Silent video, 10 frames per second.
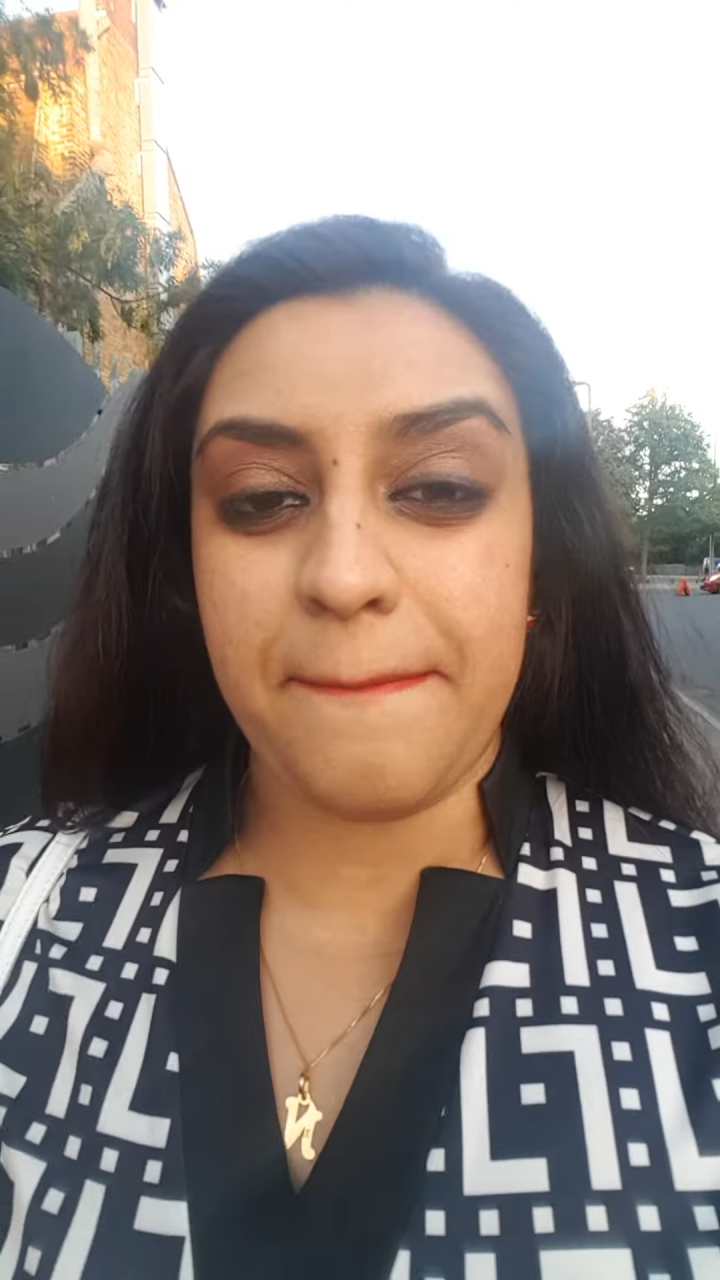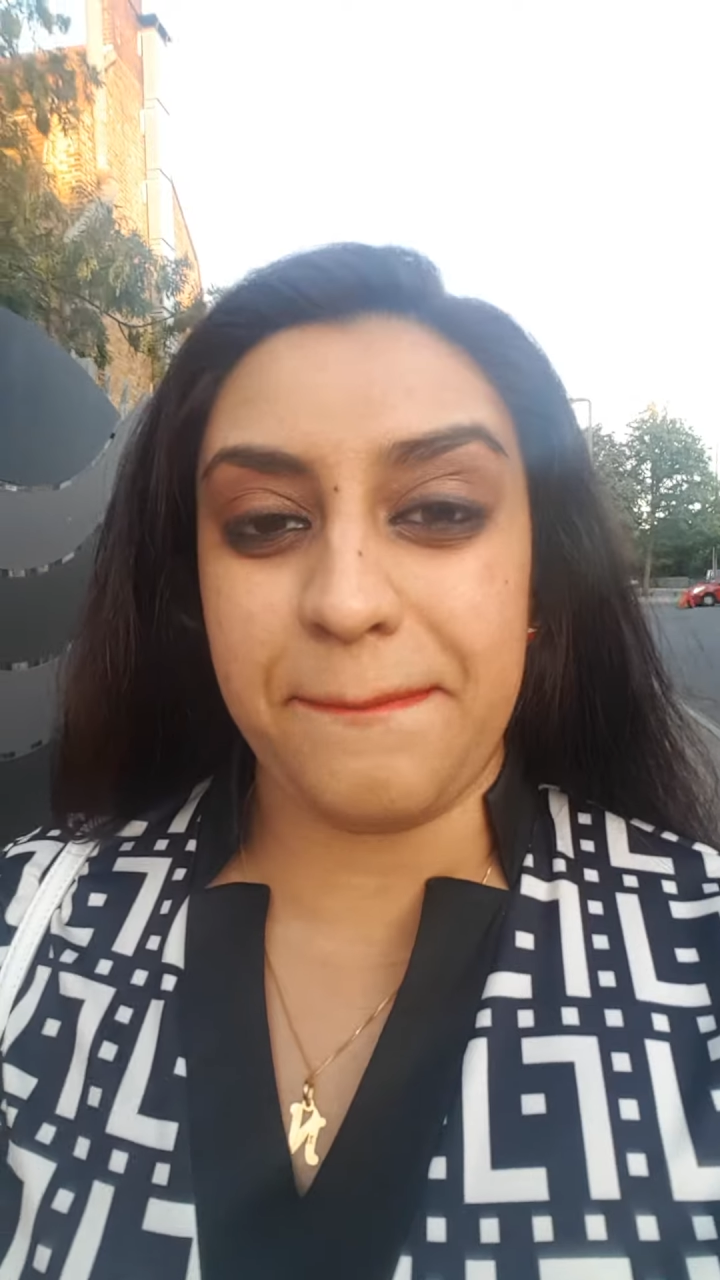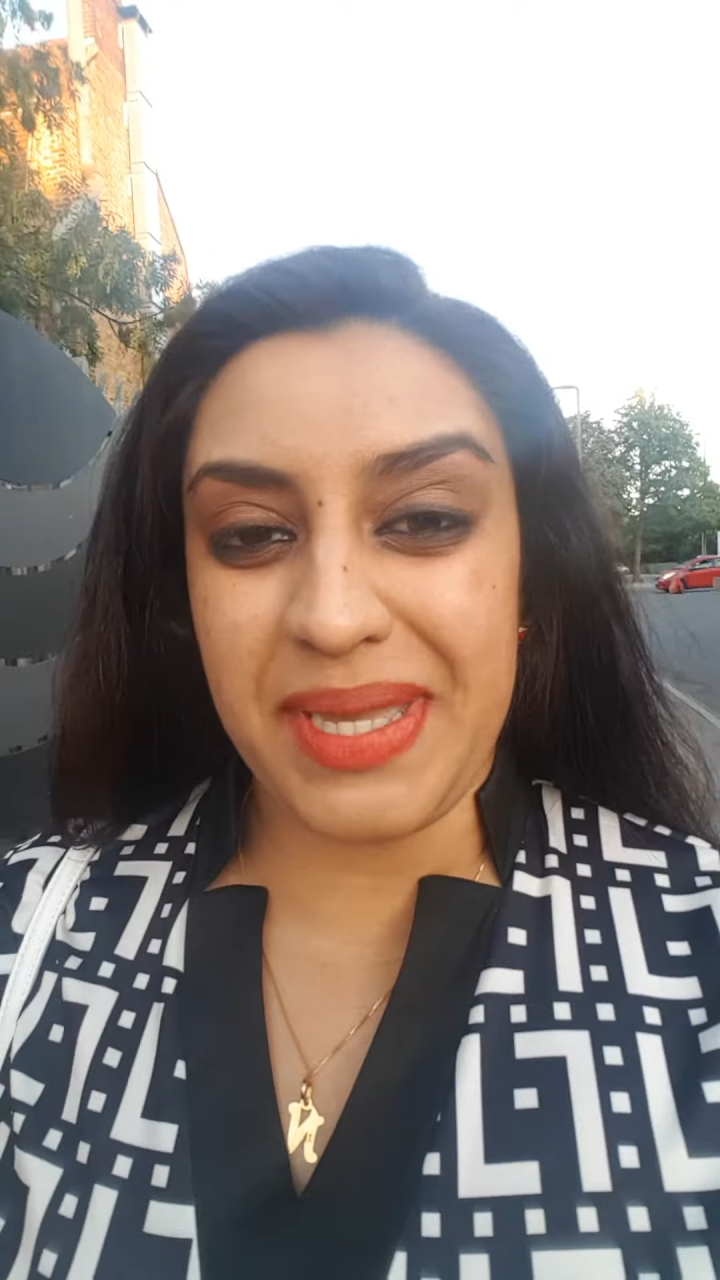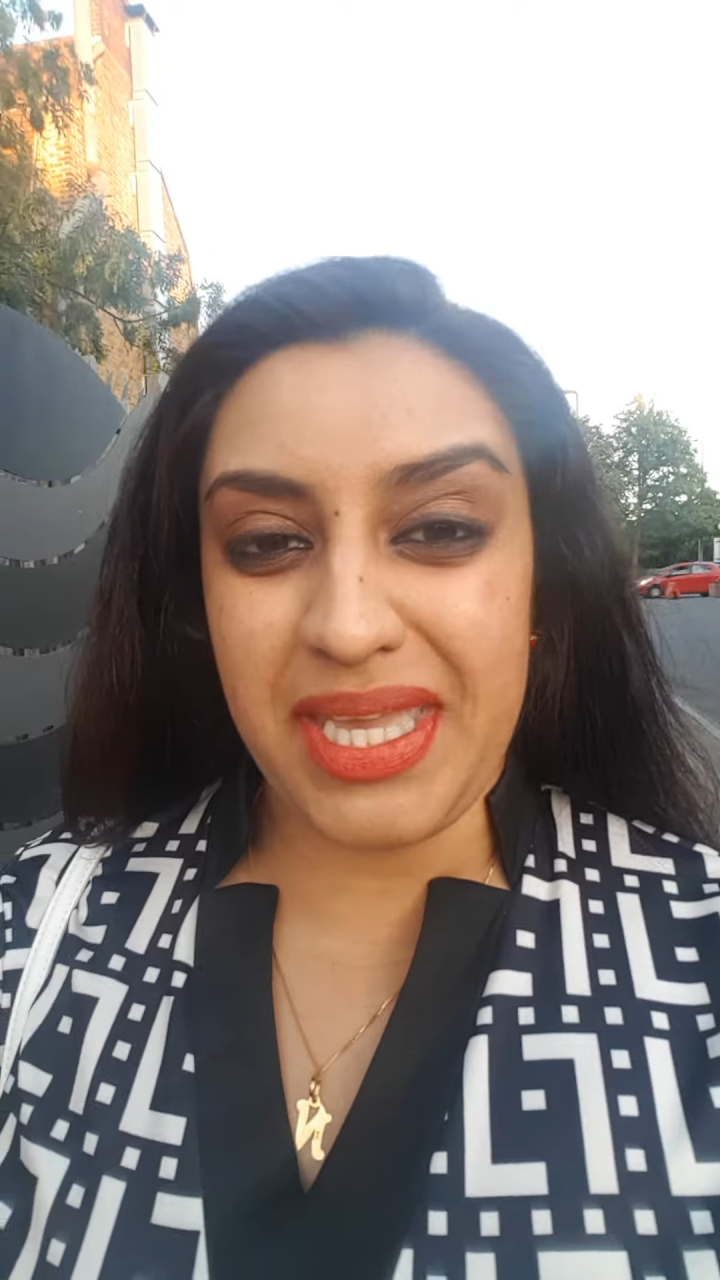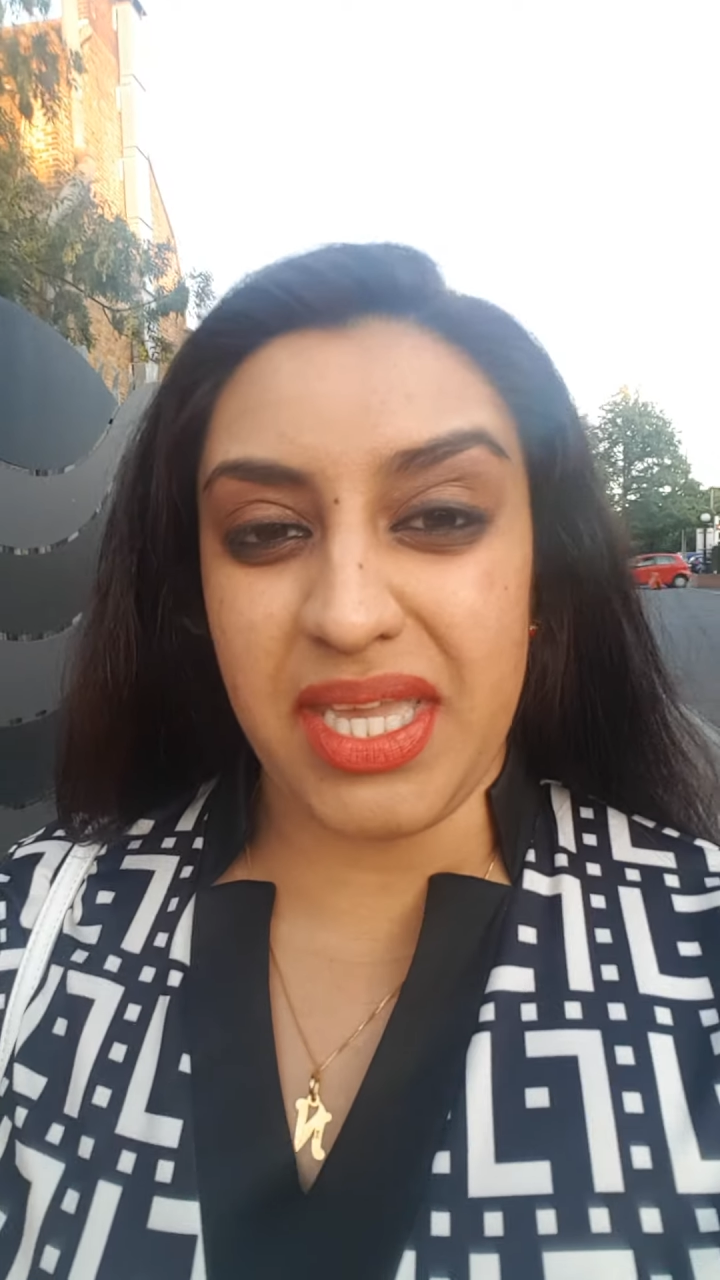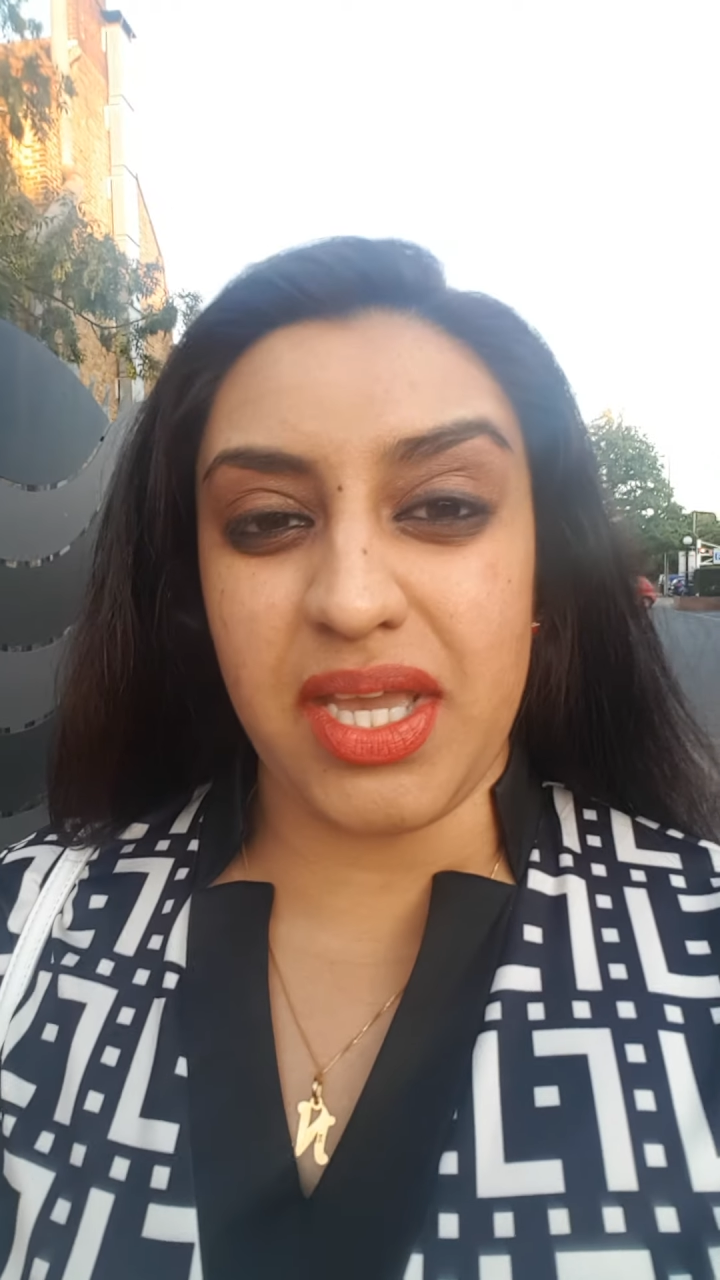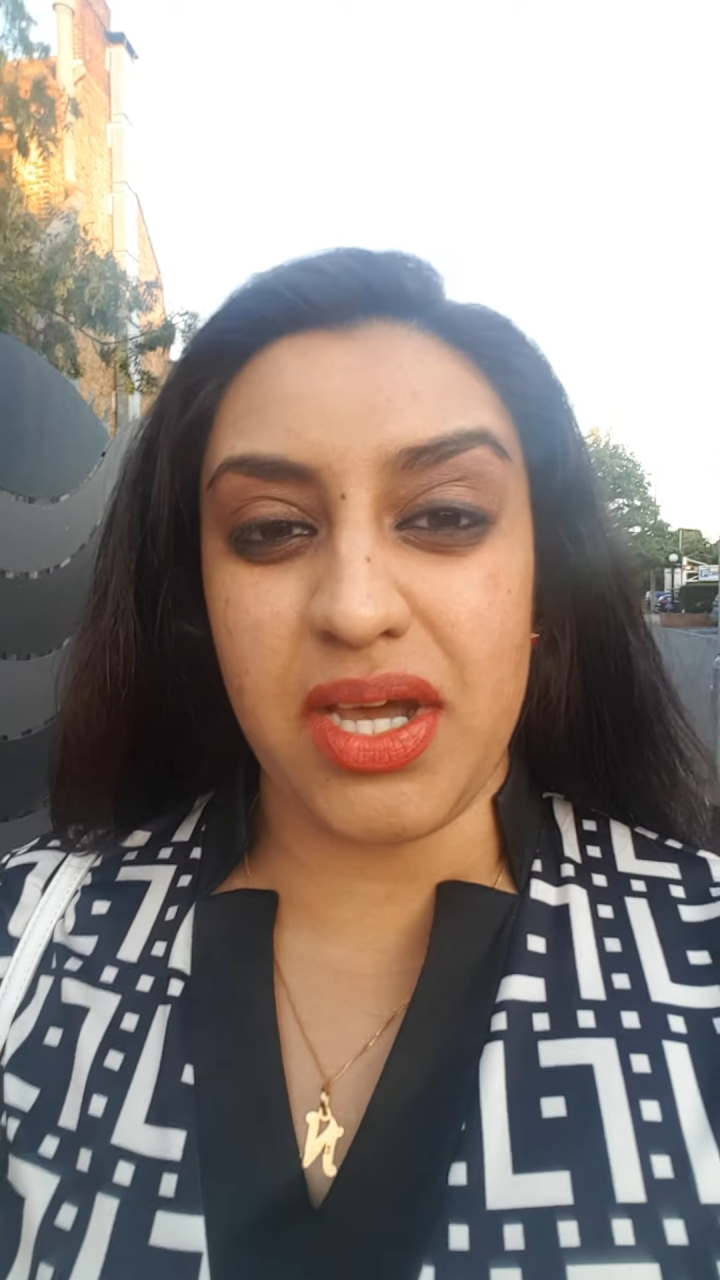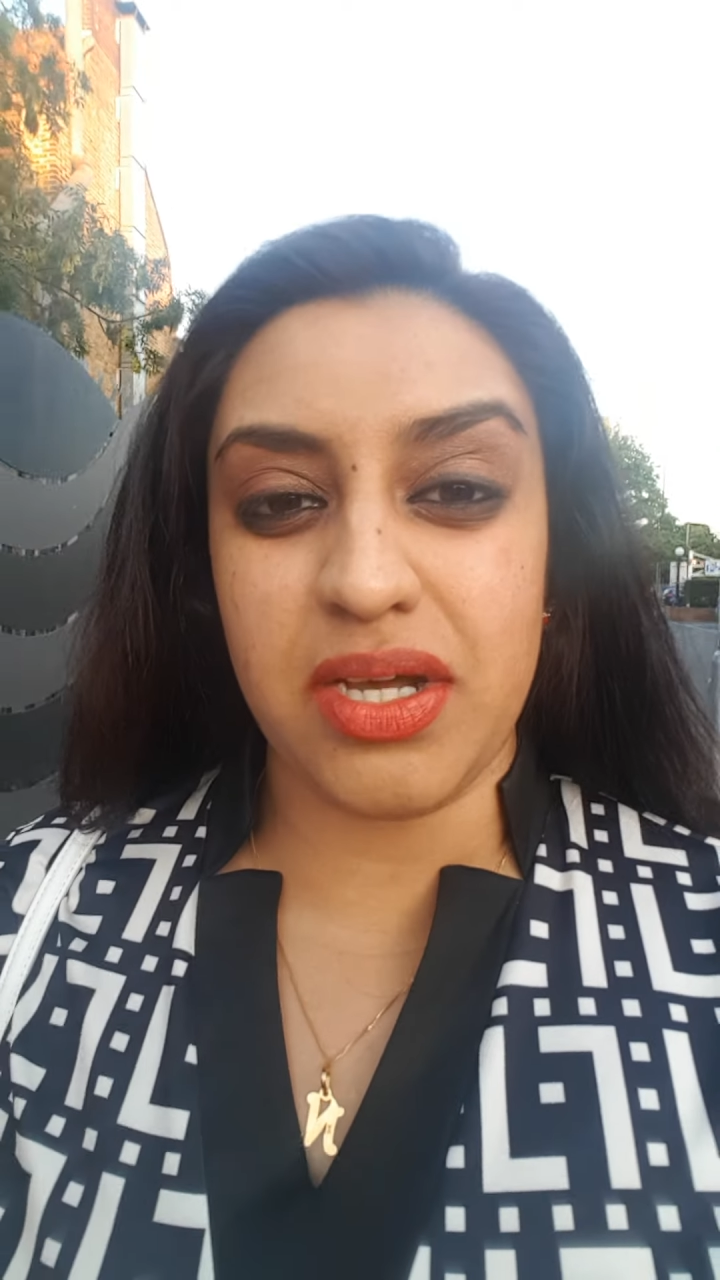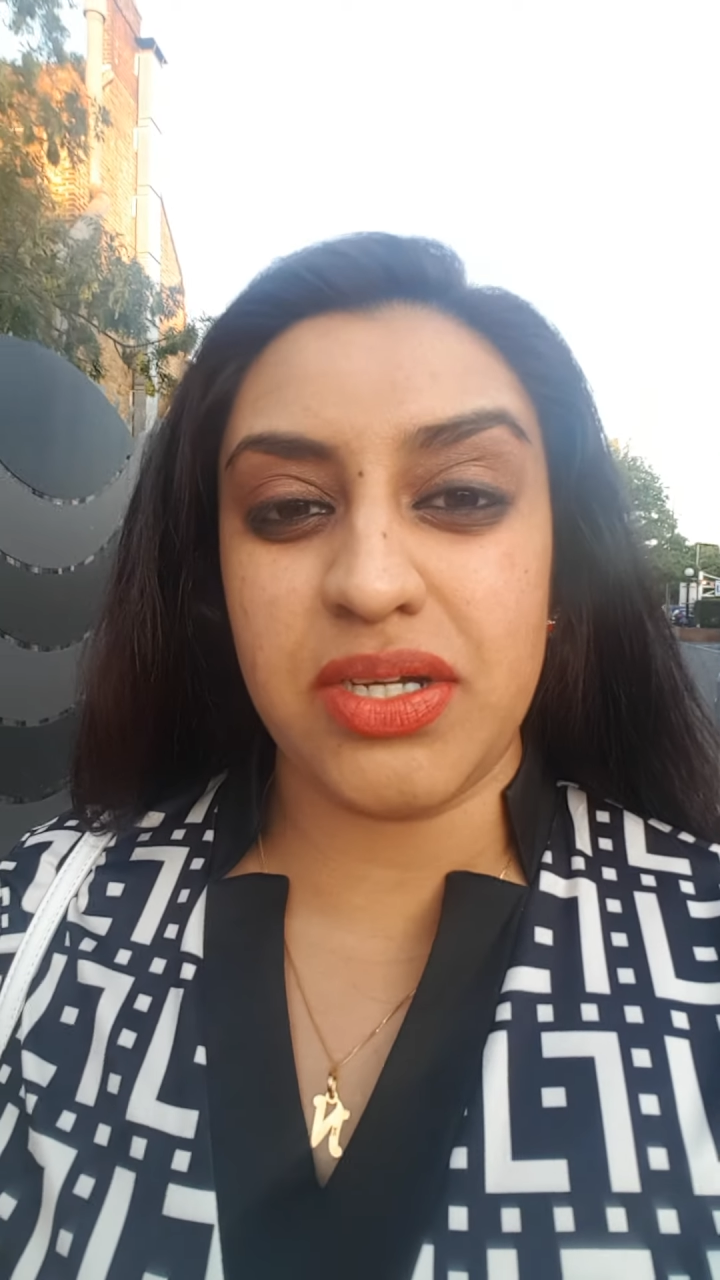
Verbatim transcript: being